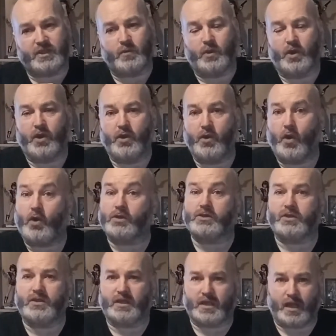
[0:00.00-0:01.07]
they were not
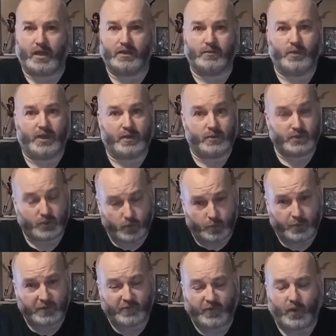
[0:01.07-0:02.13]
to the caliber I was
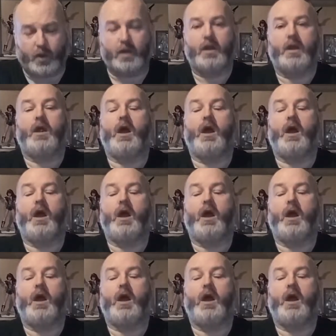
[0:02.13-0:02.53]
hoping for.